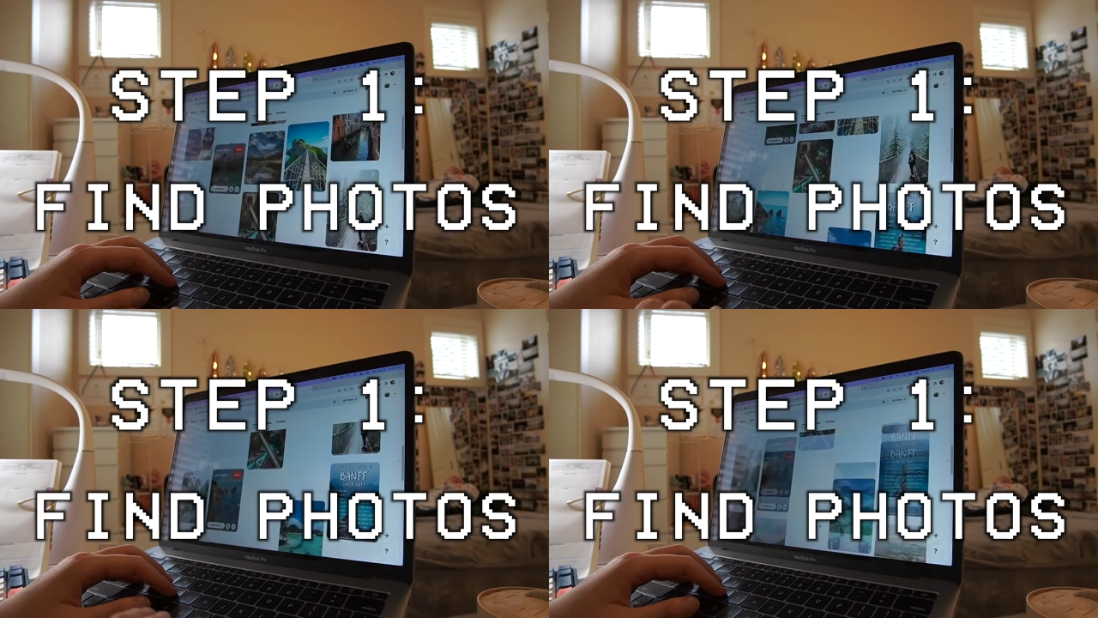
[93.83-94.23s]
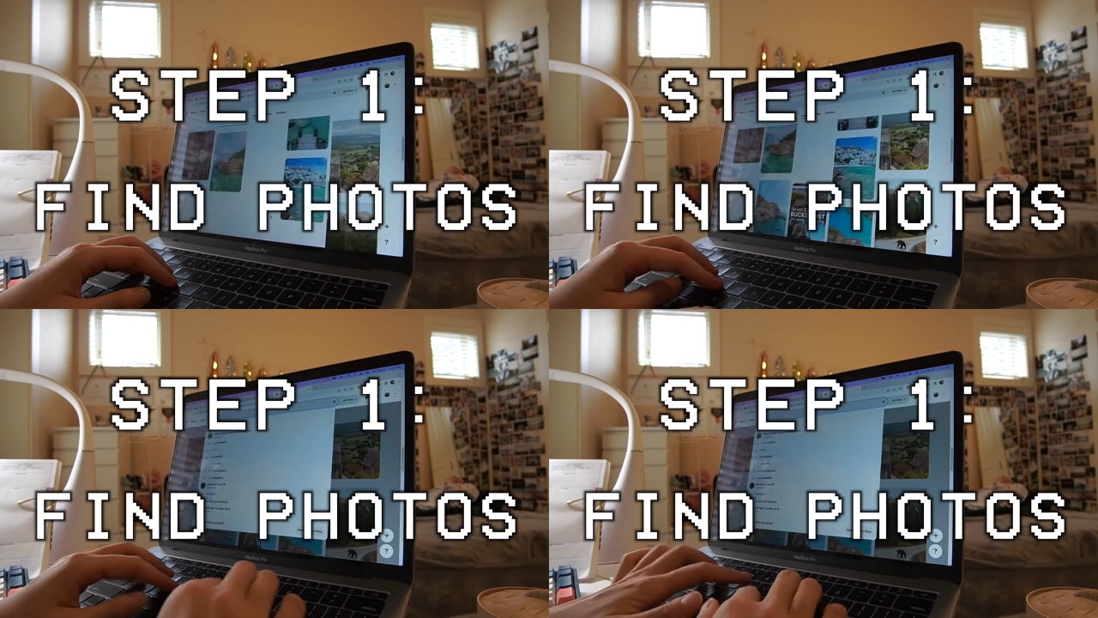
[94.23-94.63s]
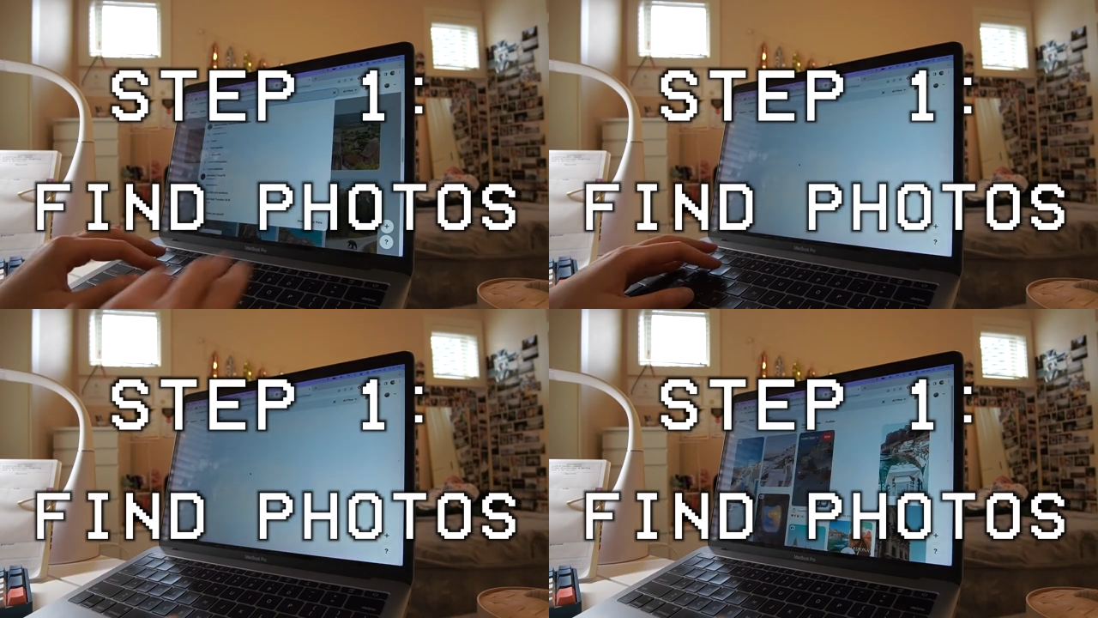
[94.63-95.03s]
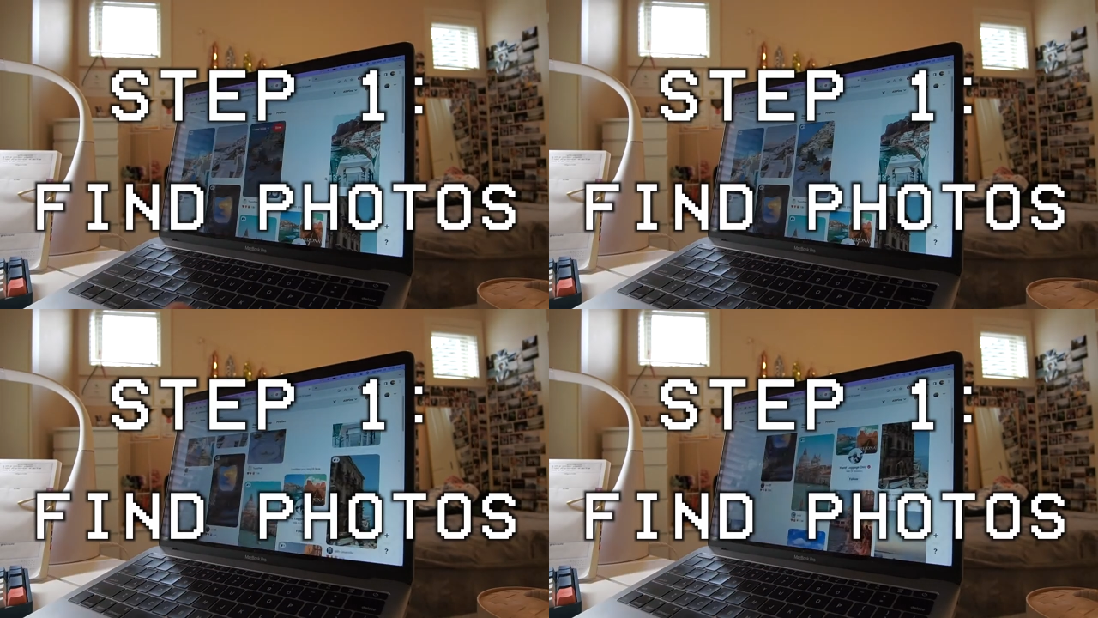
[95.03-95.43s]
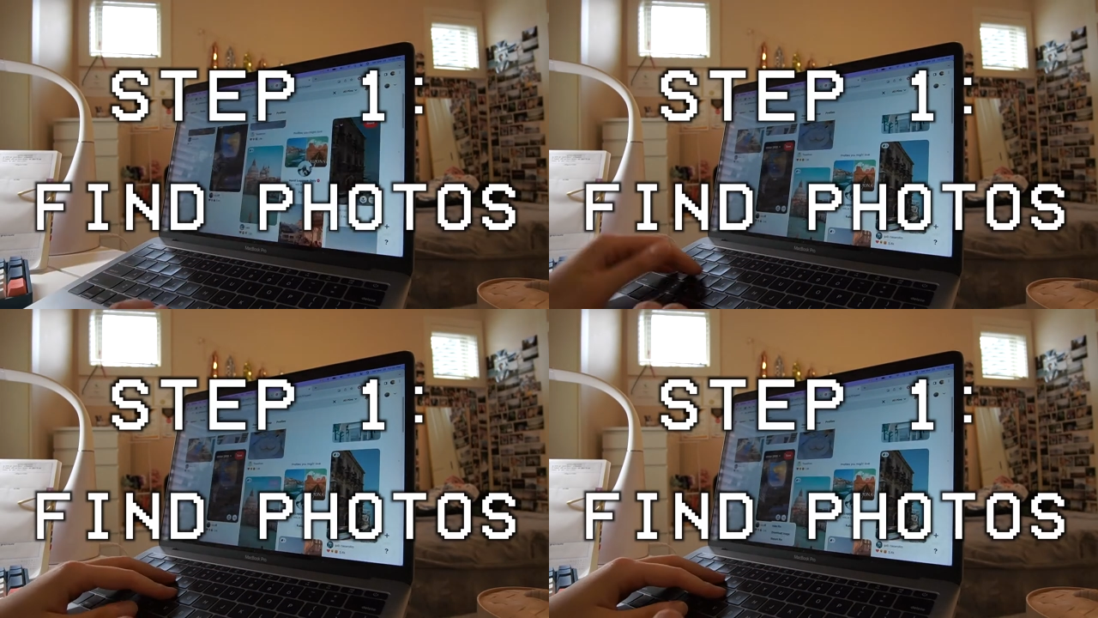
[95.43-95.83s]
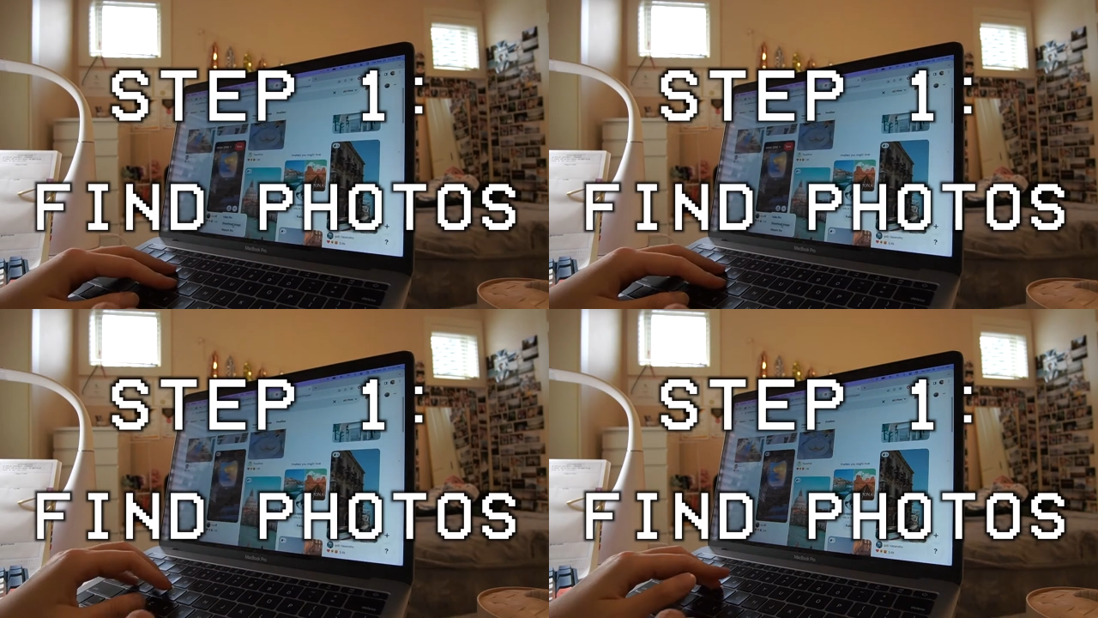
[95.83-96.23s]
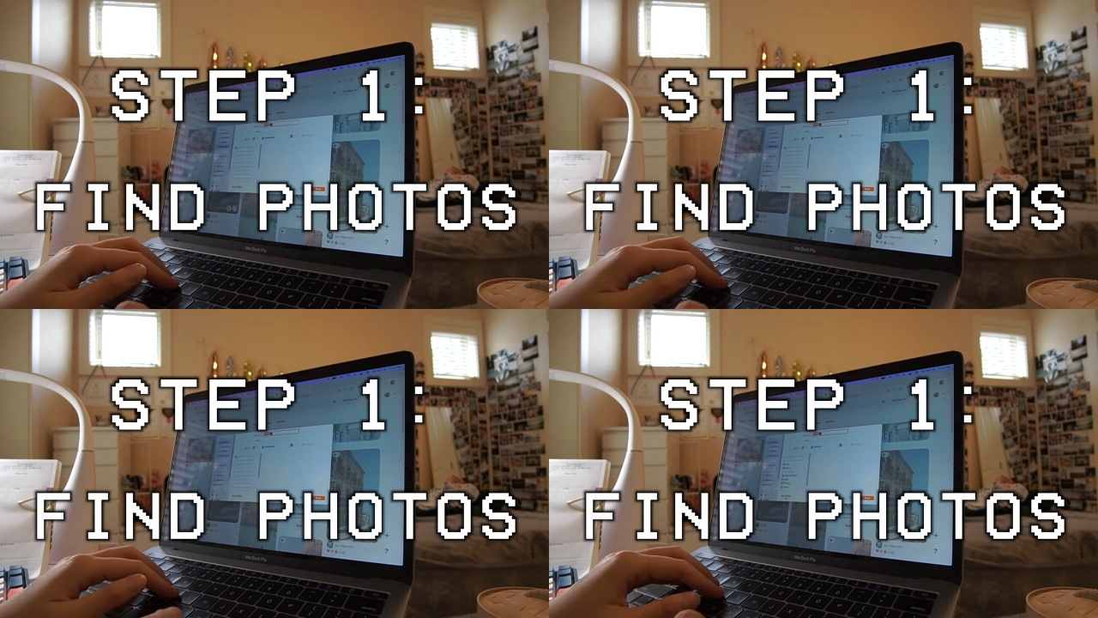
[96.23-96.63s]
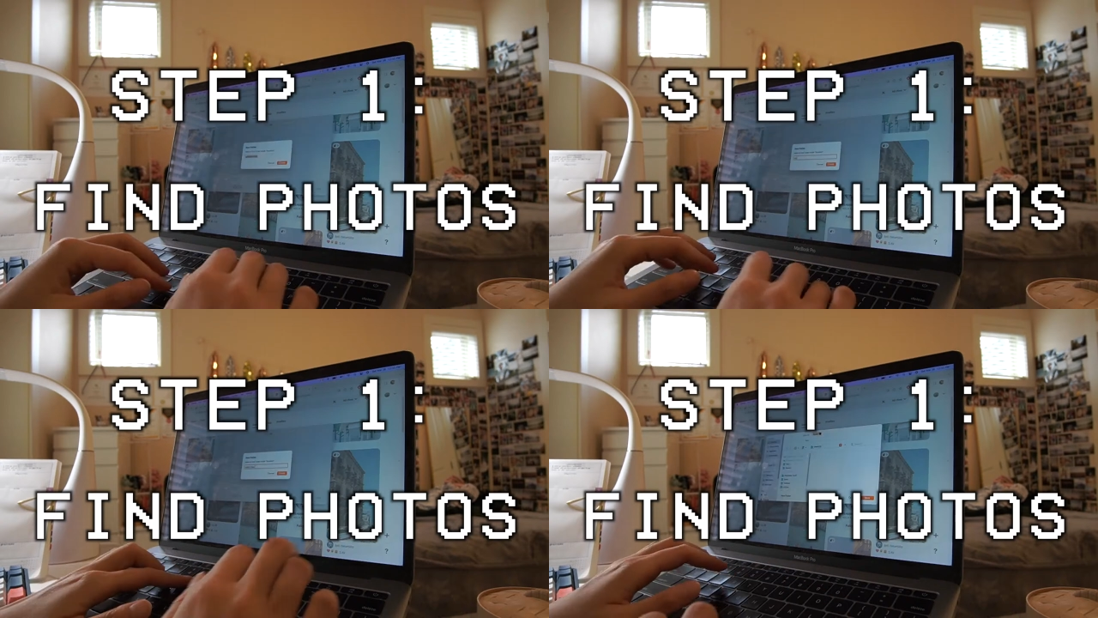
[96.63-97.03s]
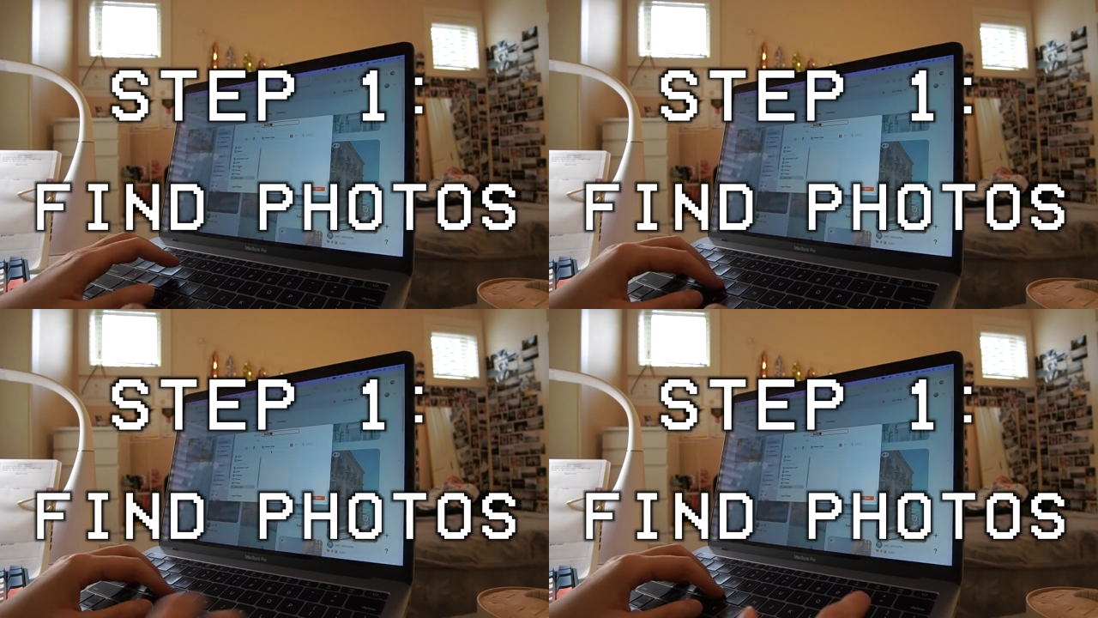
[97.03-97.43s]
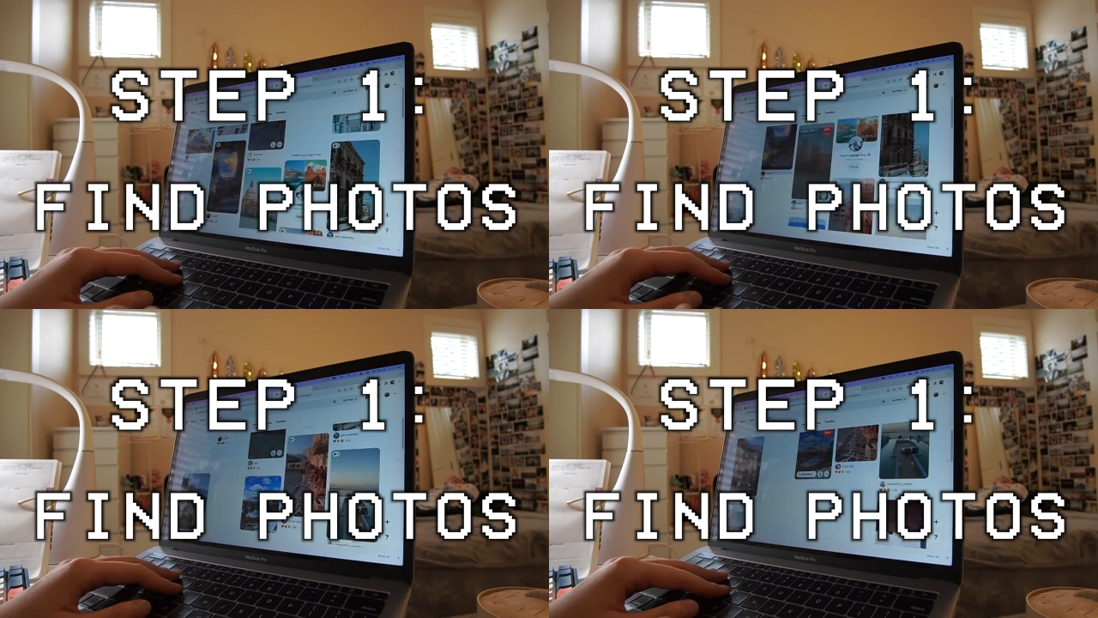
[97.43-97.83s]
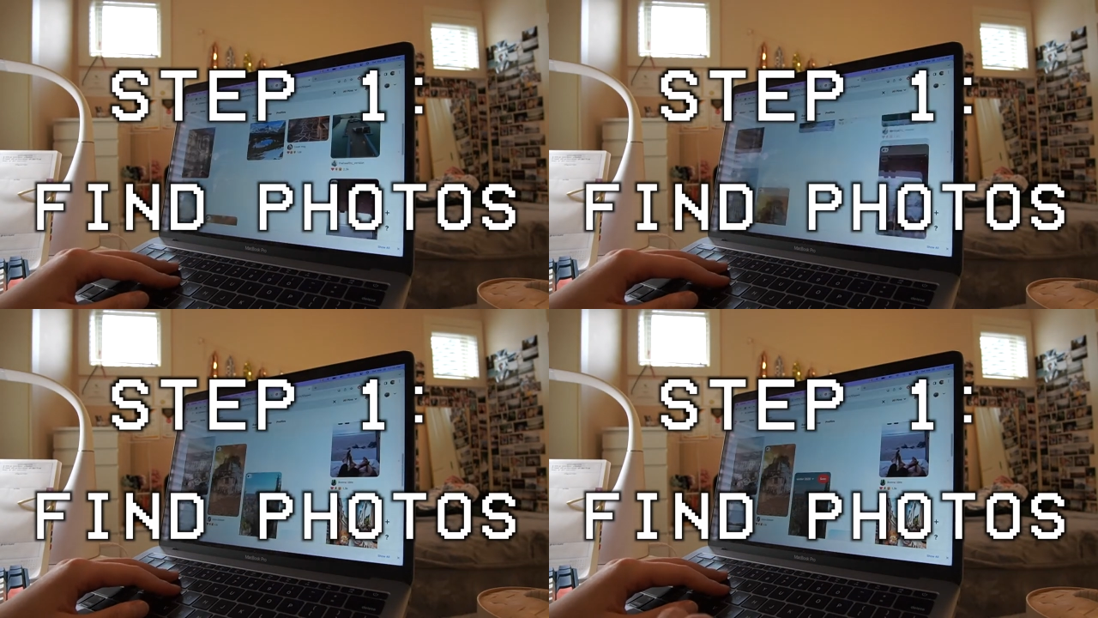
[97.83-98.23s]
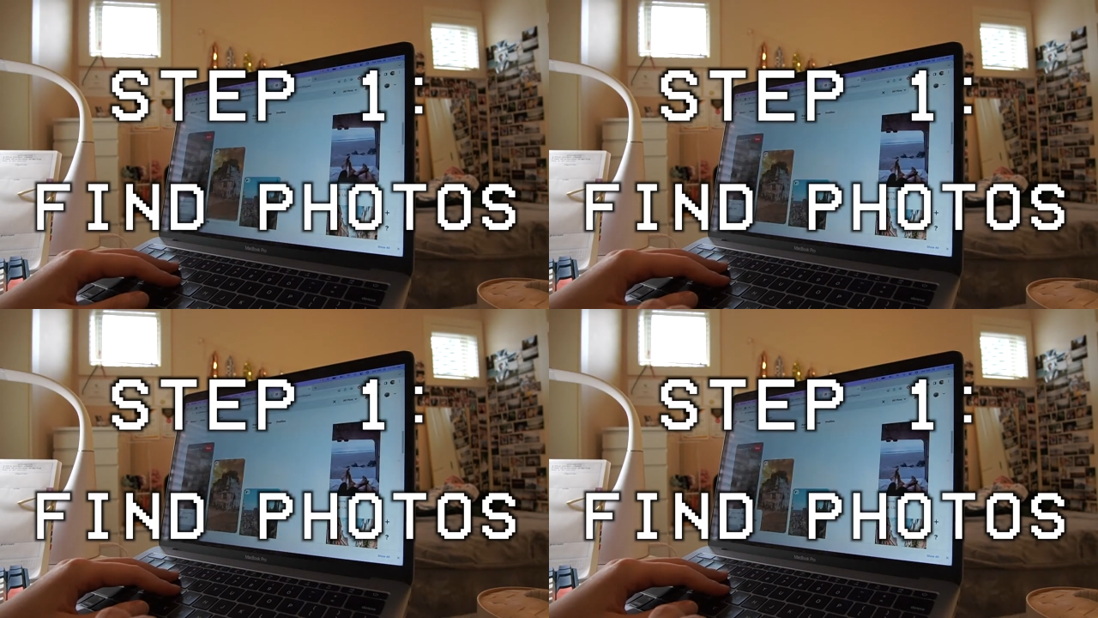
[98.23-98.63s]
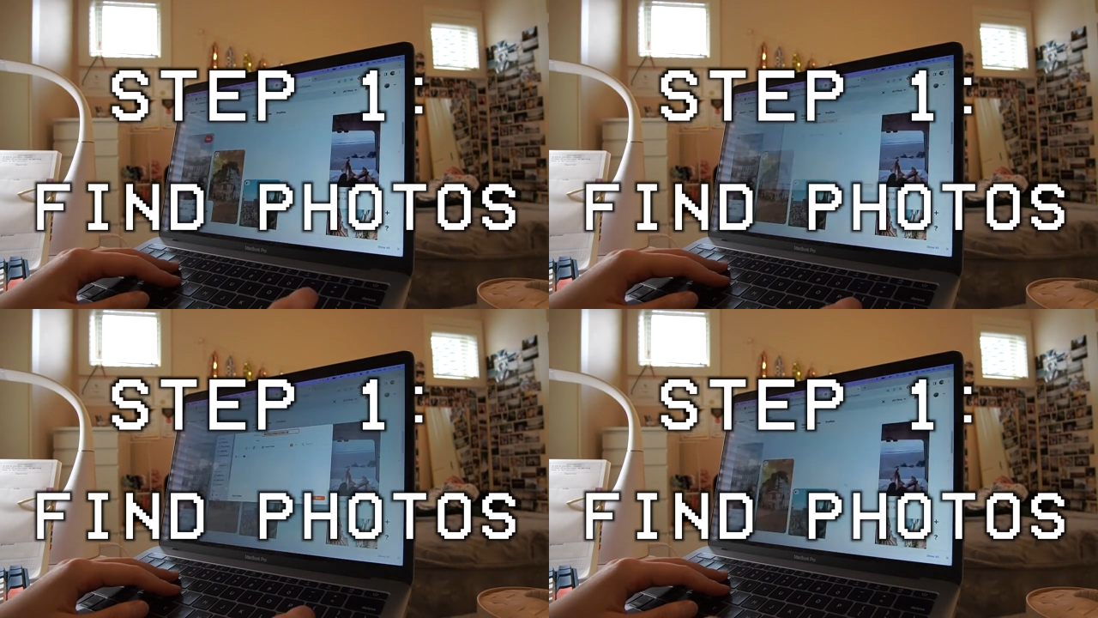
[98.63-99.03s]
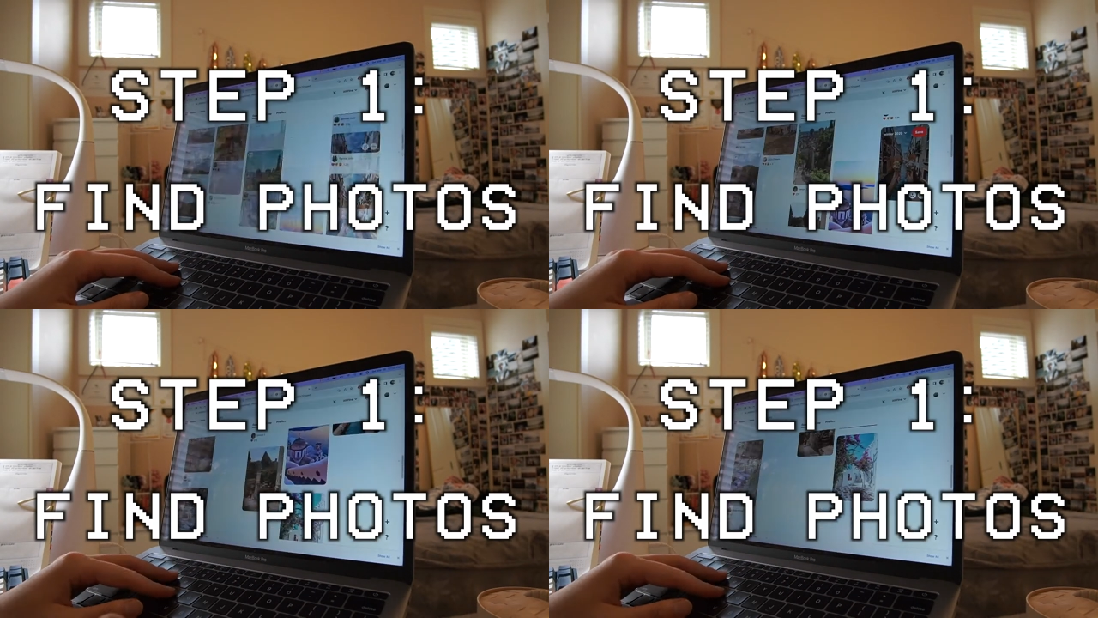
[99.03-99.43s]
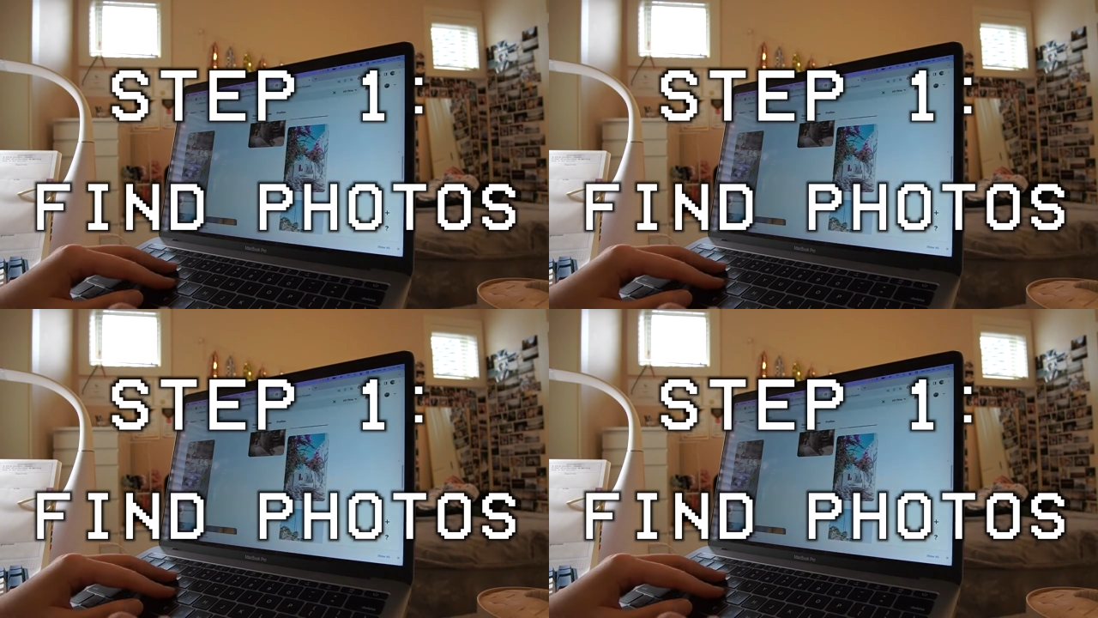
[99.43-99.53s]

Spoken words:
No face is visible, so there are no lips to read.